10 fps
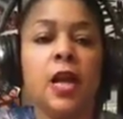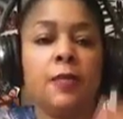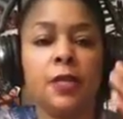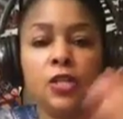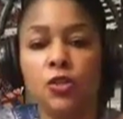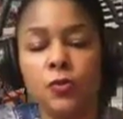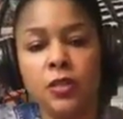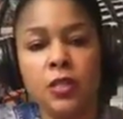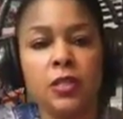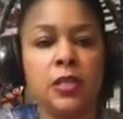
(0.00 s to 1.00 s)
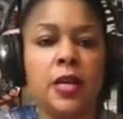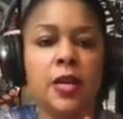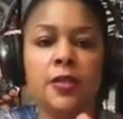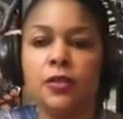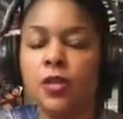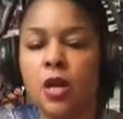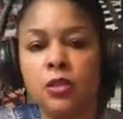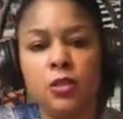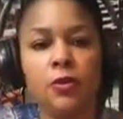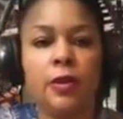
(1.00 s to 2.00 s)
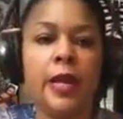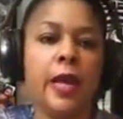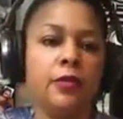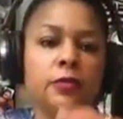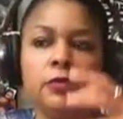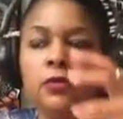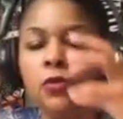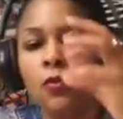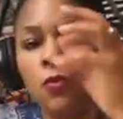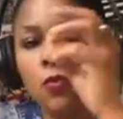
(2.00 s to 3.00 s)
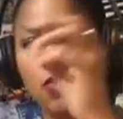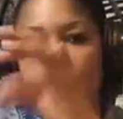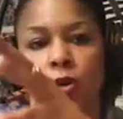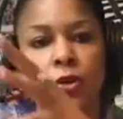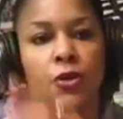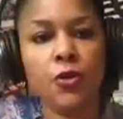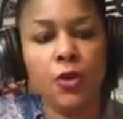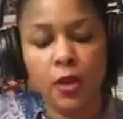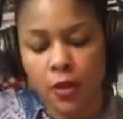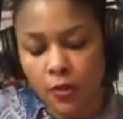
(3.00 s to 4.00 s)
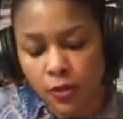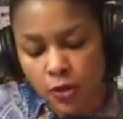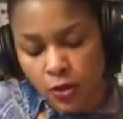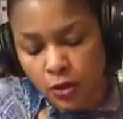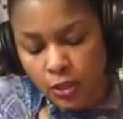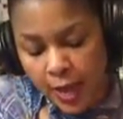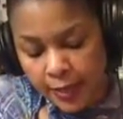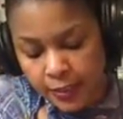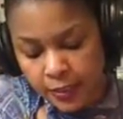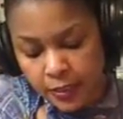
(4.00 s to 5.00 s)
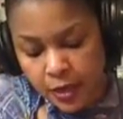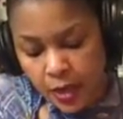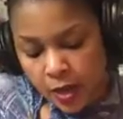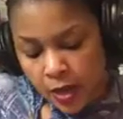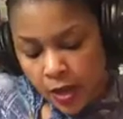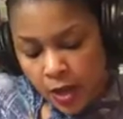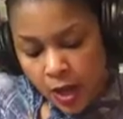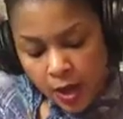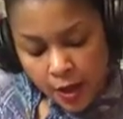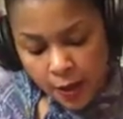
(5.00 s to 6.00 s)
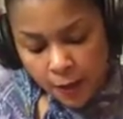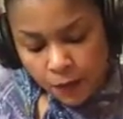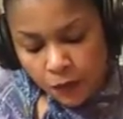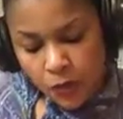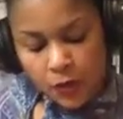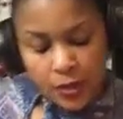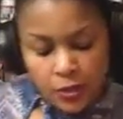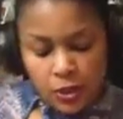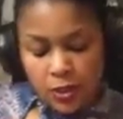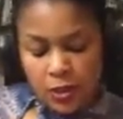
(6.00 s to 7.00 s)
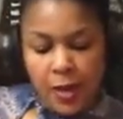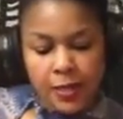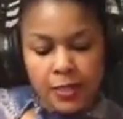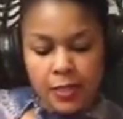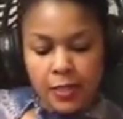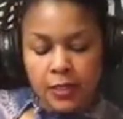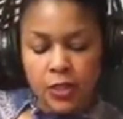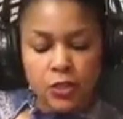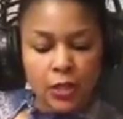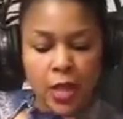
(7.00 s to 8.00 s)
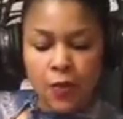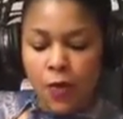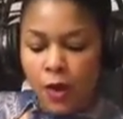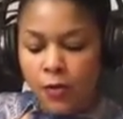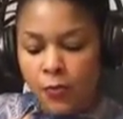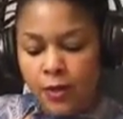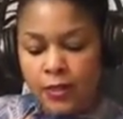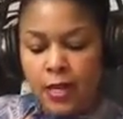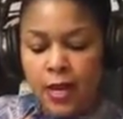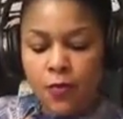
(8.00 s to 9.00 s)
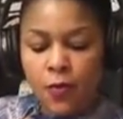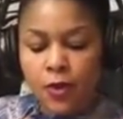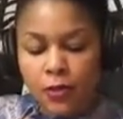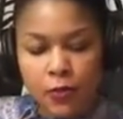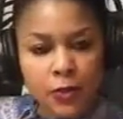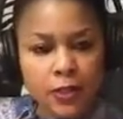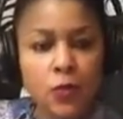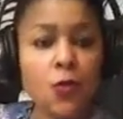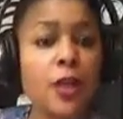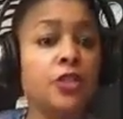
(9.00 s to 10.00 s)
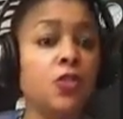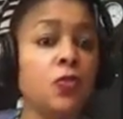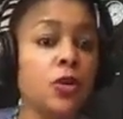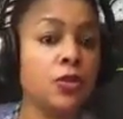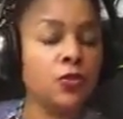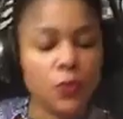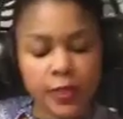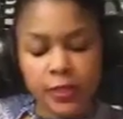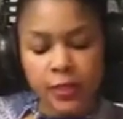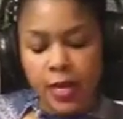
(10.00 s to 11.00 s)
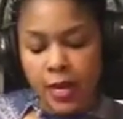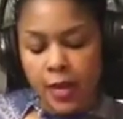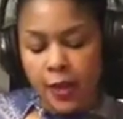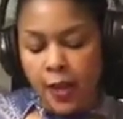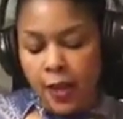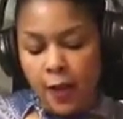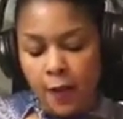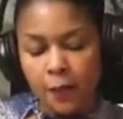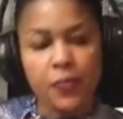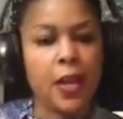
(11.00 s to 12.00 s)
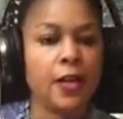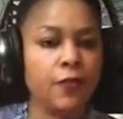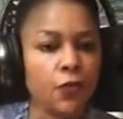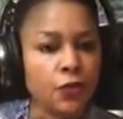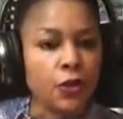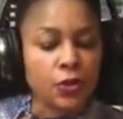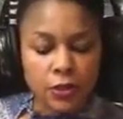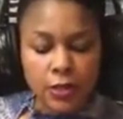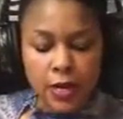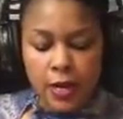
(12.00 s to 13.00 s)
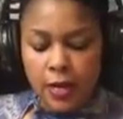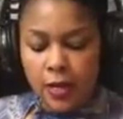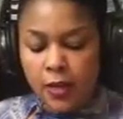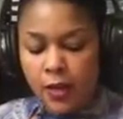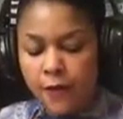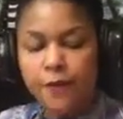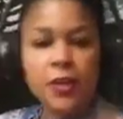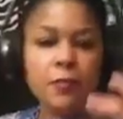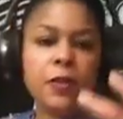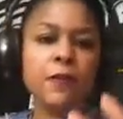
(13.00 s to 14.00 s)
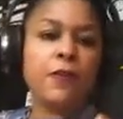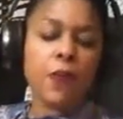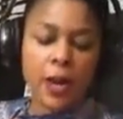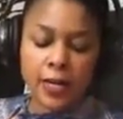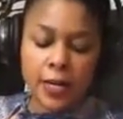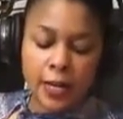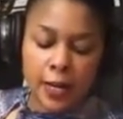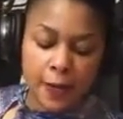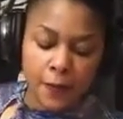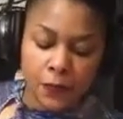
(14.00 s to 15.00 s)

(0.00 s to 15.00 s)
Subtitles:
time to get your receipts together, talk to your accountant, work on your, your taxes. So these are just some ideas. There's a lot. Water Wednesday, Wealthy Wednesday, Watch Your Words Wednesday, Thankful Thursday, Fitbit Friday,